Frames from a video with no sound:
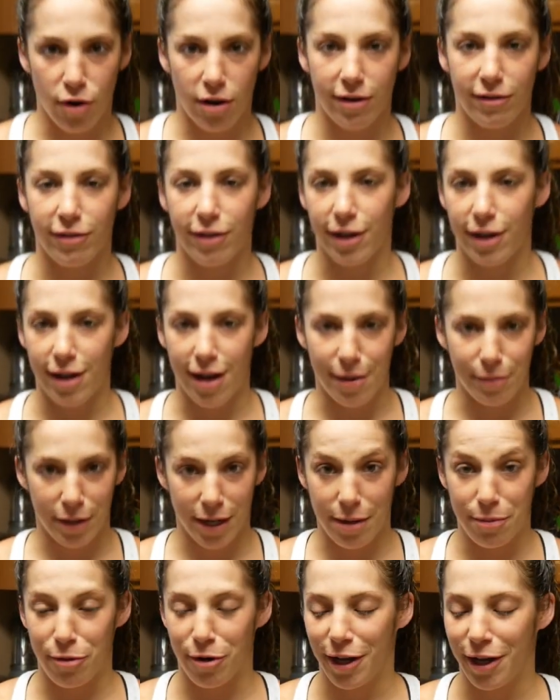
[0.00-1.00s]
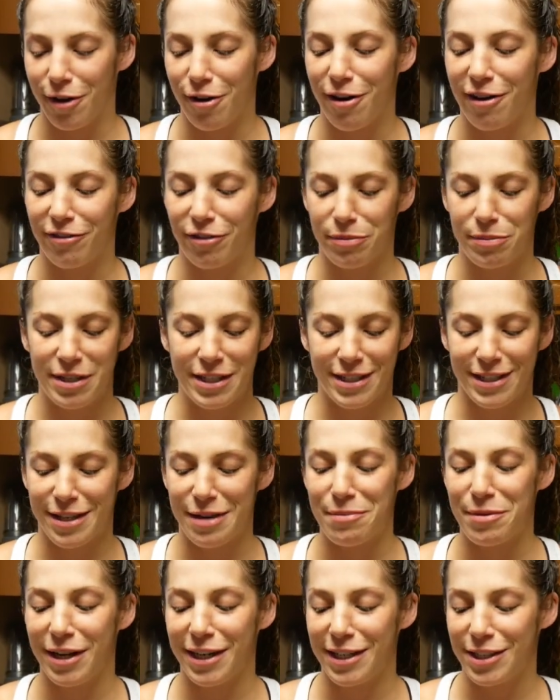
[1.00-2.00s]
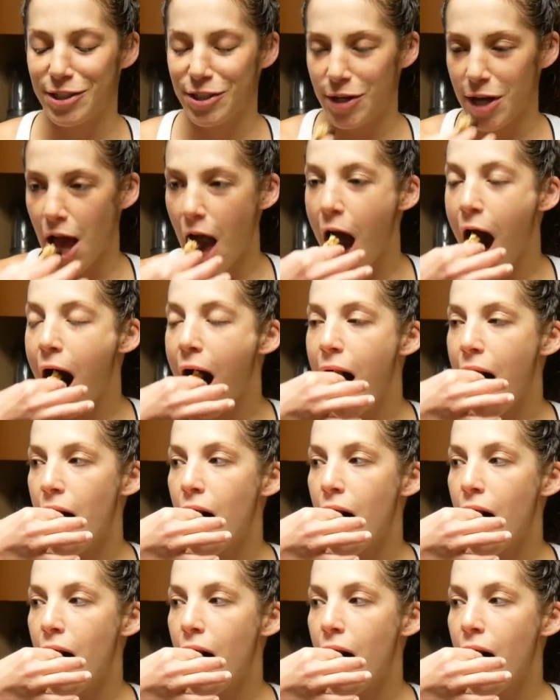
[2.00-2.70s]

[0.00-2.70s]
more of a, I'm going to break off a piece than bite into